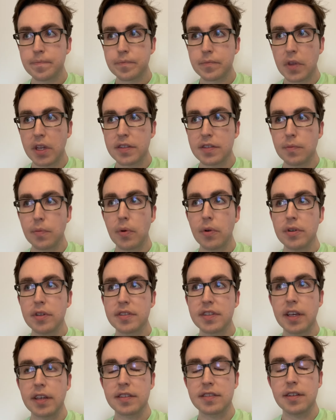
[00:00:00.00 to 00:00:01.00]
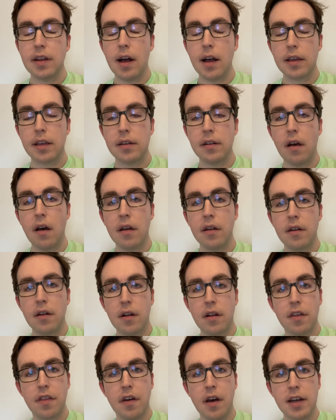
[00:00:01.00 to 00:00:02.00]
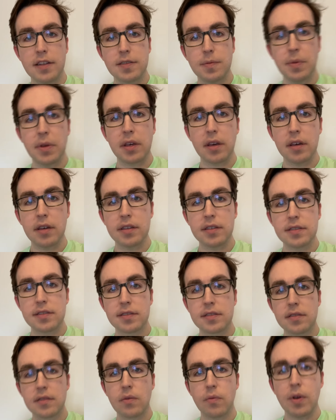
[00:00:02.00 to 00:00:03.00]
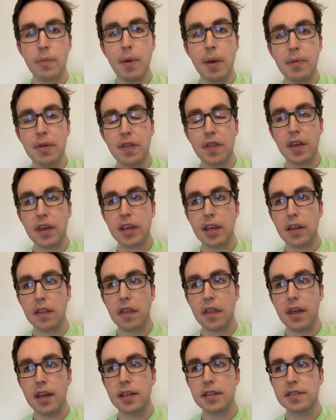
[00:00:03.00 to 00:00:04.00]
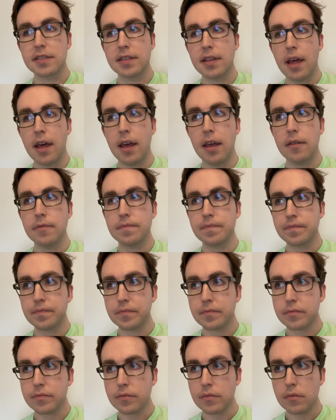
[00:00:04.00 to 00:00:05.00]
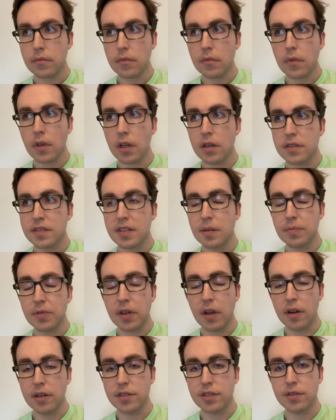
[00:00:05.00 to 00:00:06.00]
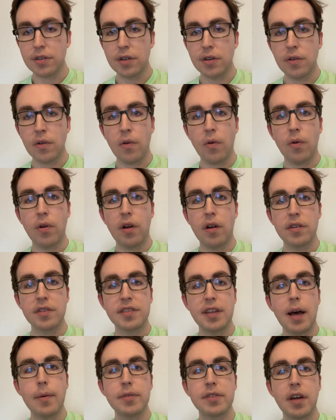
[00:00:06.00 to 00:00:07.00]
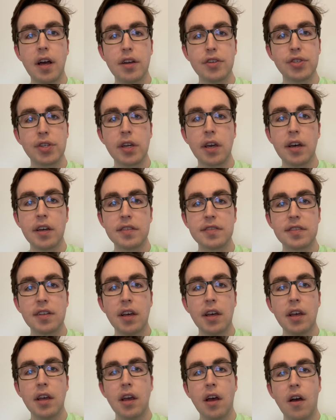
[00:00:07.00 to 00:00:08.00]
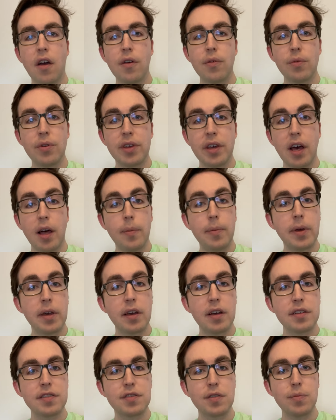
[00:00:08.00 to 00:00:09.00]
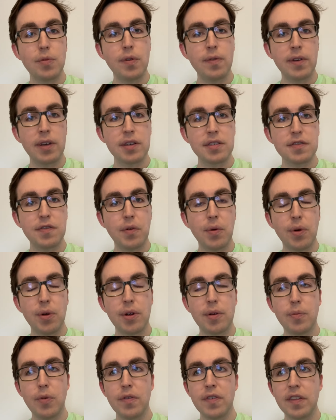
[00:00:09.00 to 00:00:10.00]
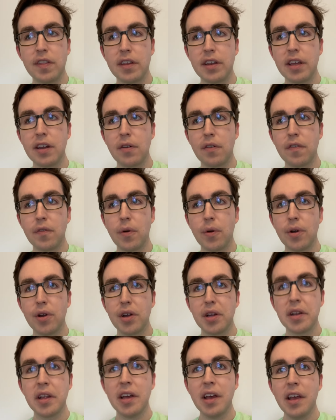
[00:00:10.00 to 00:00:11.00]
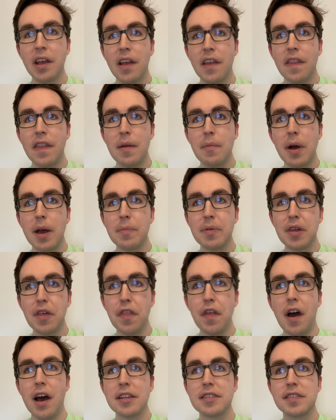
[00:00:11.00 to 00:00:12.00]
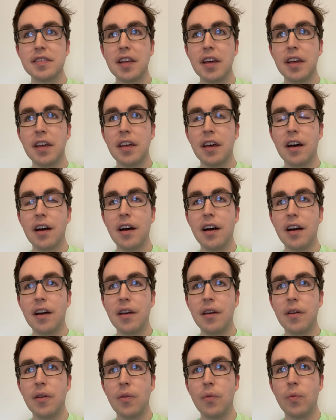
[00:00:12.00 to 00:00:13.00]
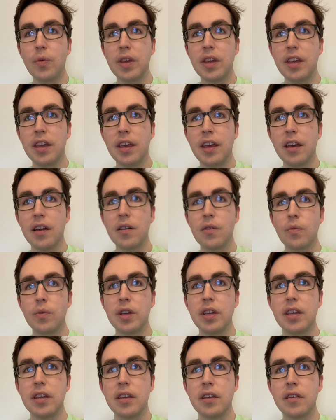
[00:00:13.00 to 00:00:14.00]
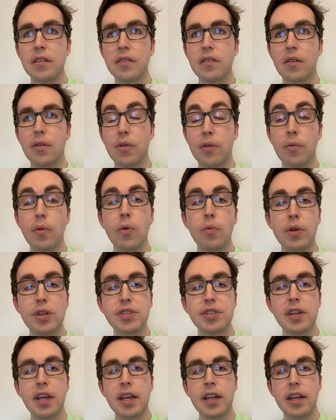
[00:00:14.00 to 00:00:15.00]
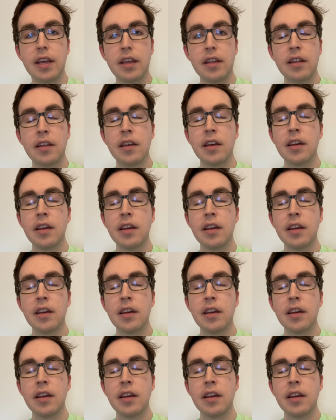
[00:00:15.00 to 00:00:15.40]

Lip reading: it's important to take stock and audit our thoughts because we may be thinking things that simply aren't true or are sabotaging us, aren't really helping us or moving us forward, moving the needle forward. And they might be thoughts that we originated